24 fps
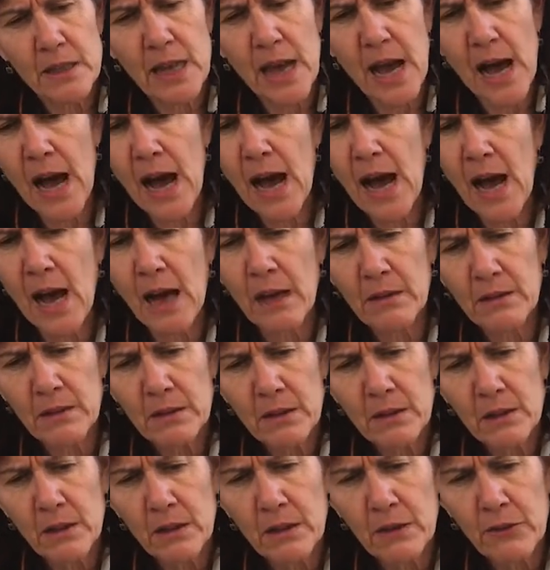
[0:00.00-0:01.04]
the
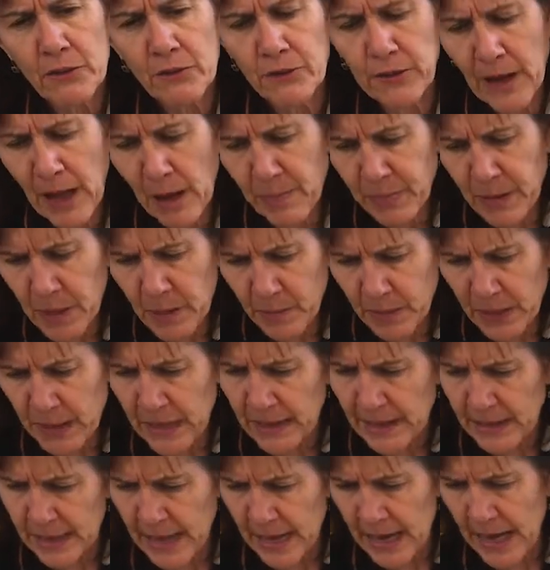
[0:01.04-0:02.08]
flappy
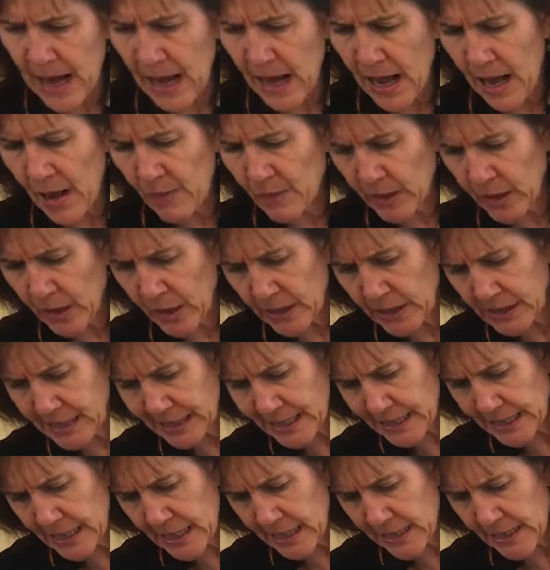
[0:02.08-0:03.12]
bit there, and we're going to
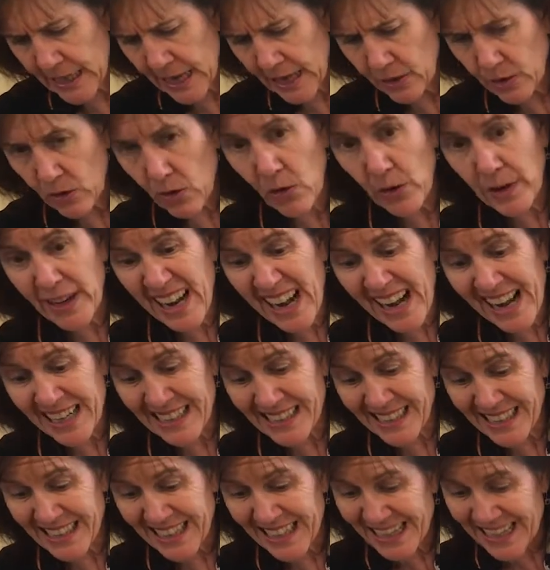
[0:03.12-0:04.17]
stick that on
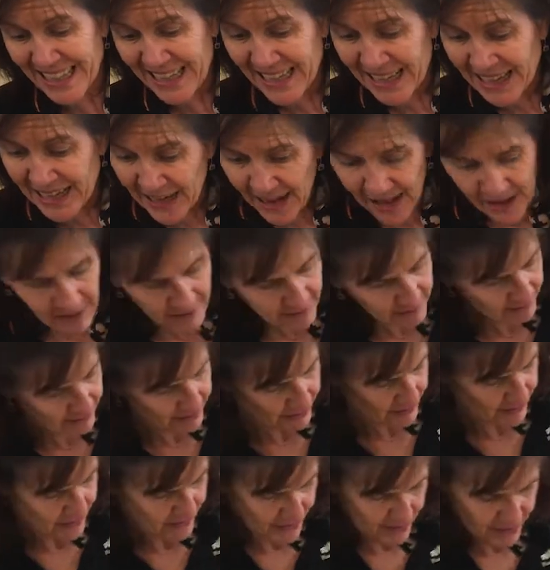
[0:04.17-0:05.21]
as an ear.
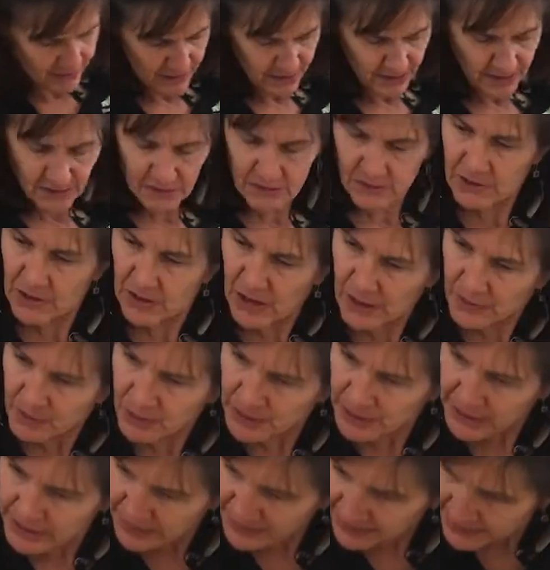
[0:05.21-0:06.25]
Alright,
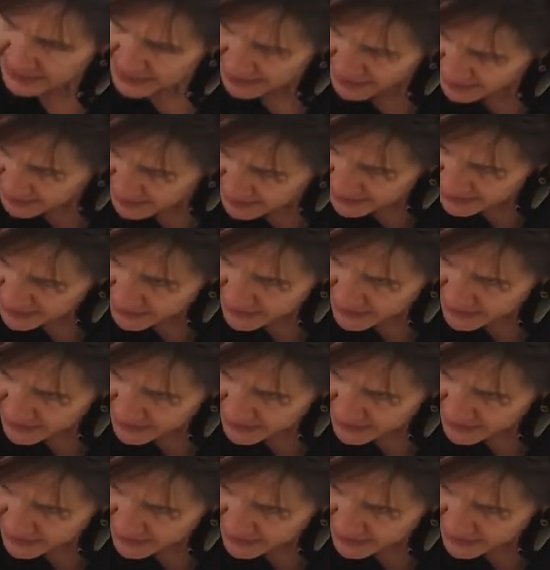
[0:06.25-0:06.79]
what do you think?